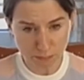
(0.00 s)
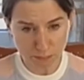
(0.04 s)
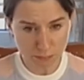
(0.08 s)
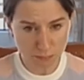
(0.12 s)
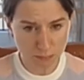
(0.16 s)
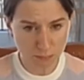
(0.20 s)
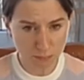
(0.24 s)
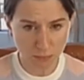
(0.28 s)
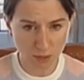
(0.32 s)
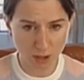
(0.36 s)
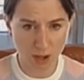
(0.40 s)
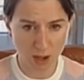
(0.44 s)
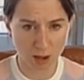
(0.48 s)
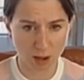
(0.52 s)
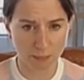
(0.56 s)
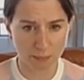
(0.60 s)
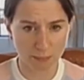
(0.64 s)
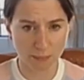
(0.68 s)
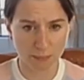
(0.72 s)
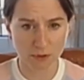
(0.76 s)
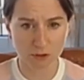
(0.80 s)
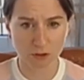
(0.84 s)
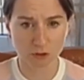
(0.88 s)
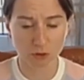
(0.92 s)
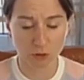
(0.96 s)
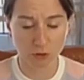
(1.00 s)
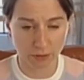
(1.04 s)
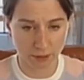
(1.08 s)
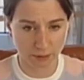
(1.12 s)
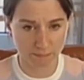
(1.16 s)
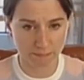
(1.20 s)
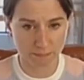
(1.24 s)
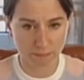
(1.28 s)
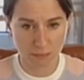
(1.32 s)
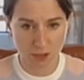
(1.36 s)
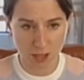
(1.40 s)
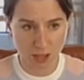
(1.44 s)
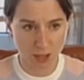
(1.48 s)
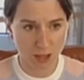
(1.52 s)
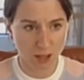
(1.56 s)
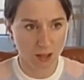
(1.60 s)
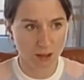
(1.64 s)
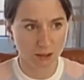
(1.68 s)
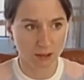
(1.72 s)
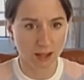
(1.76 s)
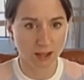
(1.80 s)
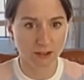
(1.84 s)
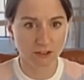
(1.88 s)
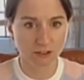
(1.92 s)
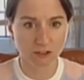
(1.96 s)
Yeah. So
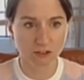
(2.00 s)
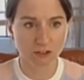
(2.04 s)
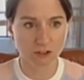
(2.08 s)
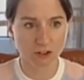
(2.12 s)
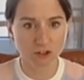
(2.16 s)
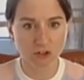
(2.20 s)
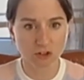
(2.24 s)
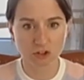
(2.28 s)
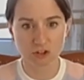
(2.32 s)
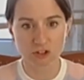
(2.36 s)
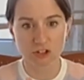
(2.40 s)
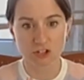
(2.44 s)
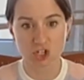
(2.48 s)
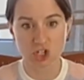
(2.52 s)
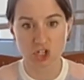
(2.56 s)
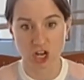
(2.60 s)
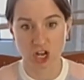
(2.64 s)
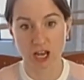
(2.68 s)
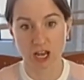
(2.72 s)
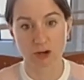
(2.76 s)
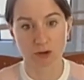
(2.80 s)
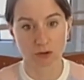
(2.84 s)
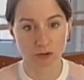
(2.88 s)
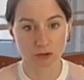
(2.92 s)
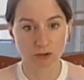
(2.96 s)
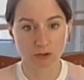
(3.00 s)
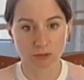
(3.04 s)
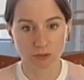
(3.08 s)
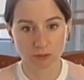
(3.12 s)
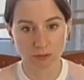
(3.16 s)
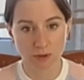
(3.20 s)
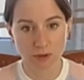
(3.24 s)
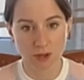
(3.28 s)
that's essentially channels.